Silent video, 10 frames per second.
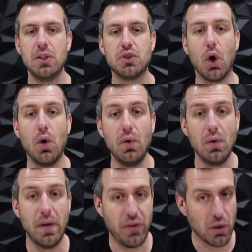
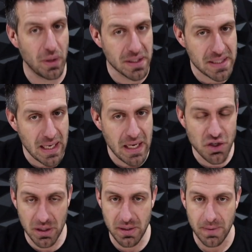So if you're a real estate
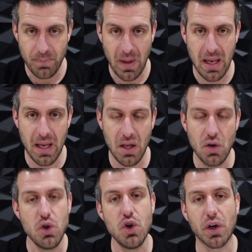agent,
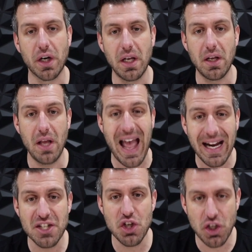and you're gonna
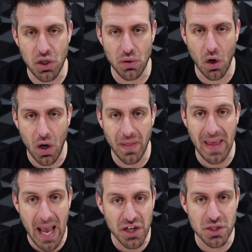execute on
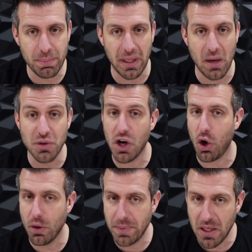the action plan, which I
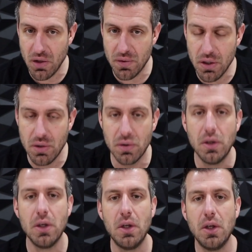hope that you
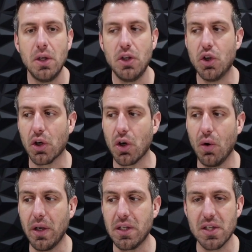do, you're
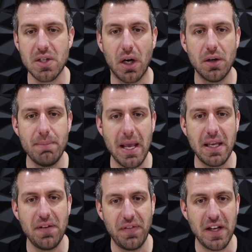going to start
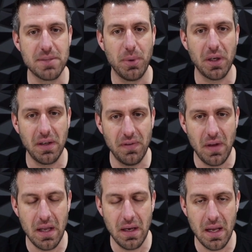making Facebook
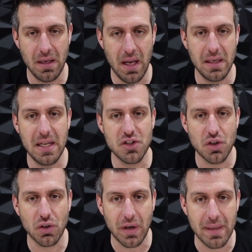and
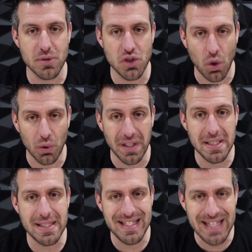Instagram
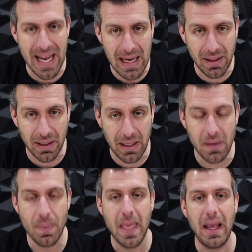stories
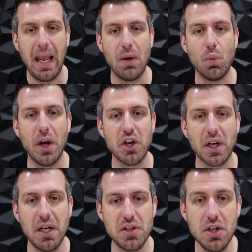daily. And what you're
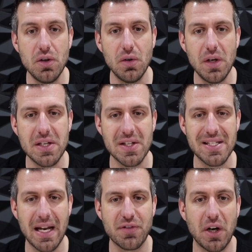gonna do is
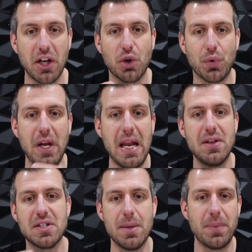instead of trying to
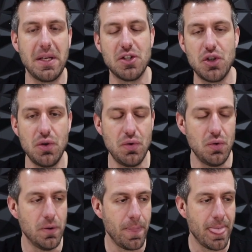create something to